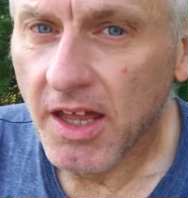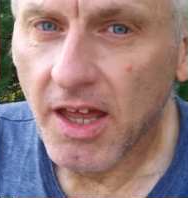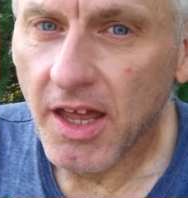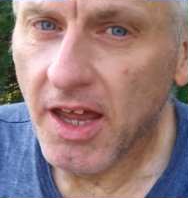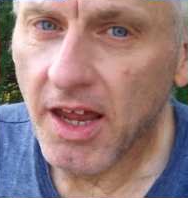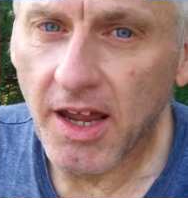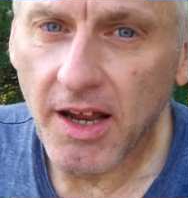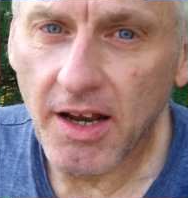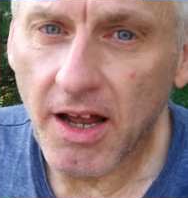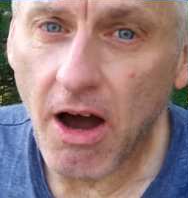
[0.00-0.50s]

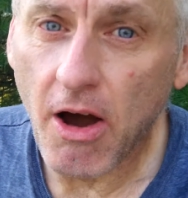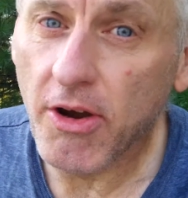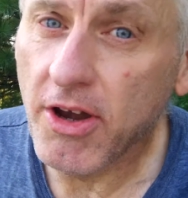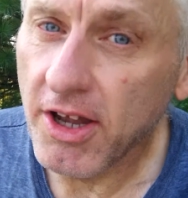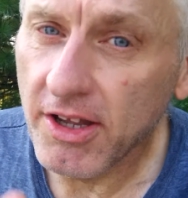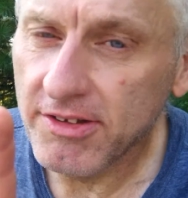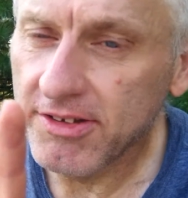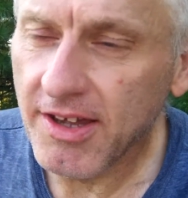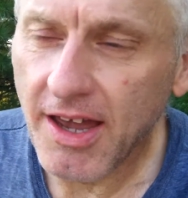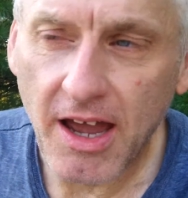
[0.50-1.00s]
and I'll
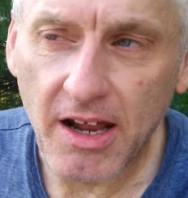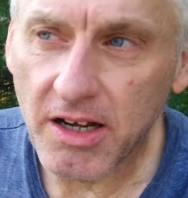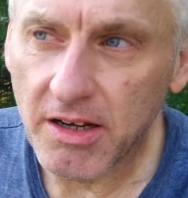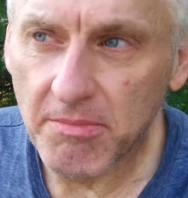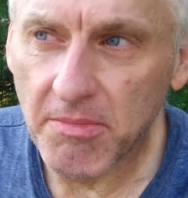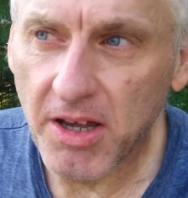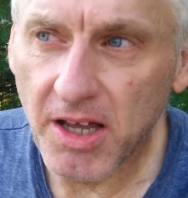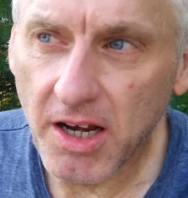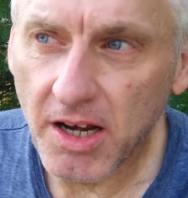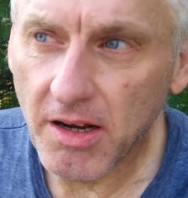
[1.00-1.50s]
get to that in a
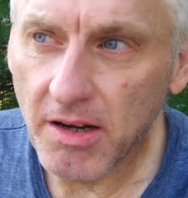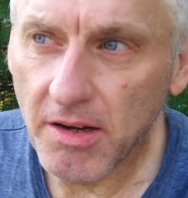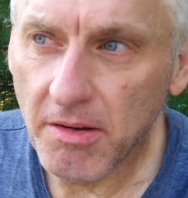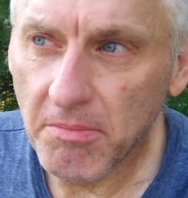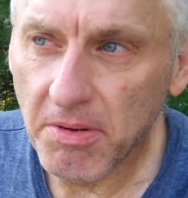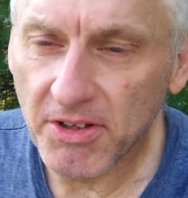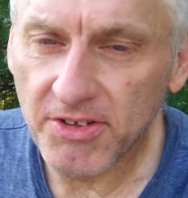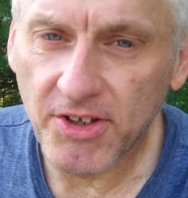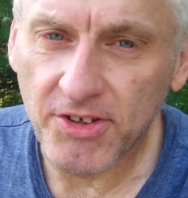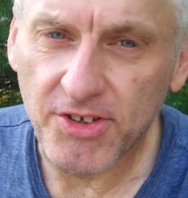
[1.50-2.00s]
minute.
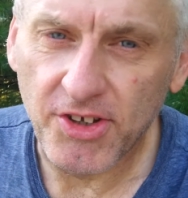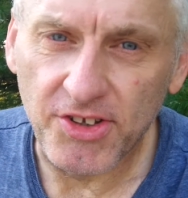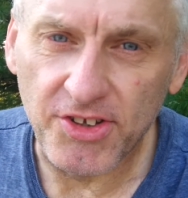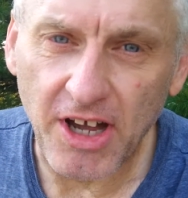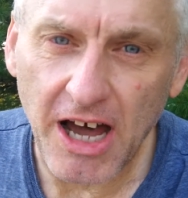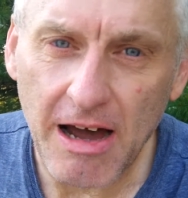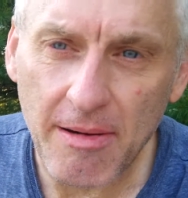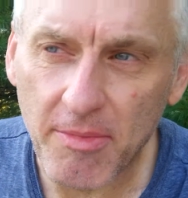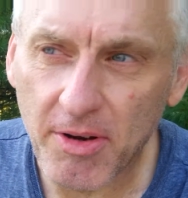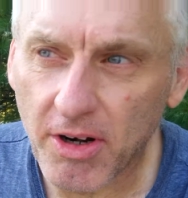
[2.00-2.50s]
But this
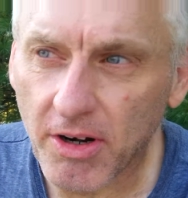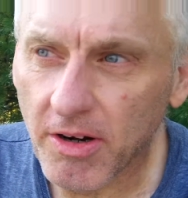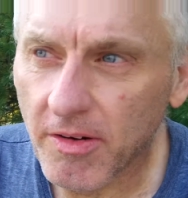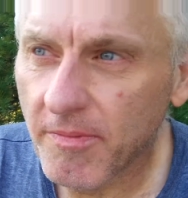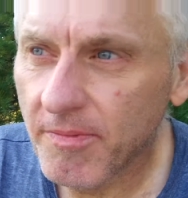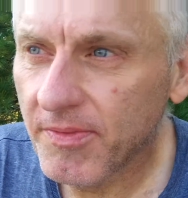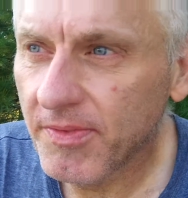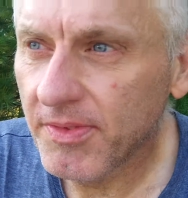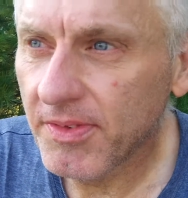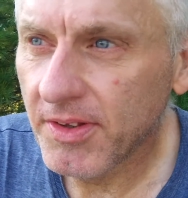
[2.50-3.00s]
odometer.
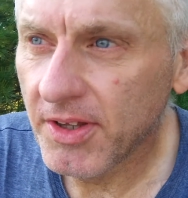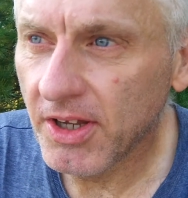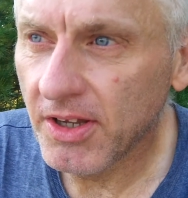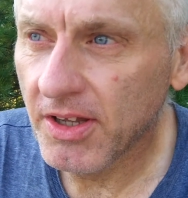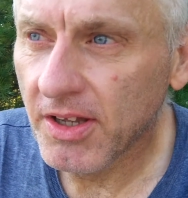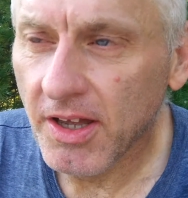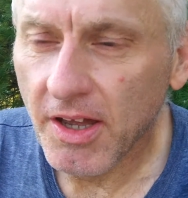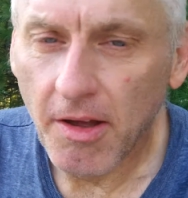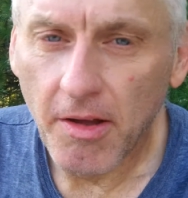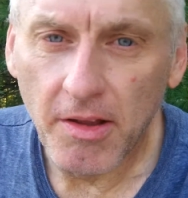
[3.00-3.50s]
He,
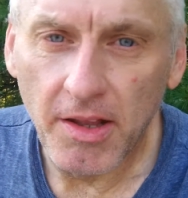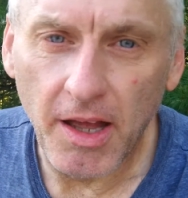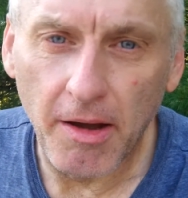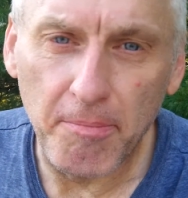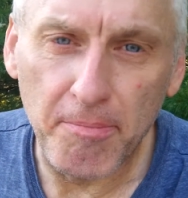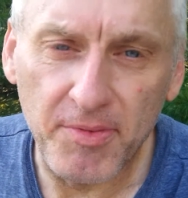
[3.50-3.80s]
now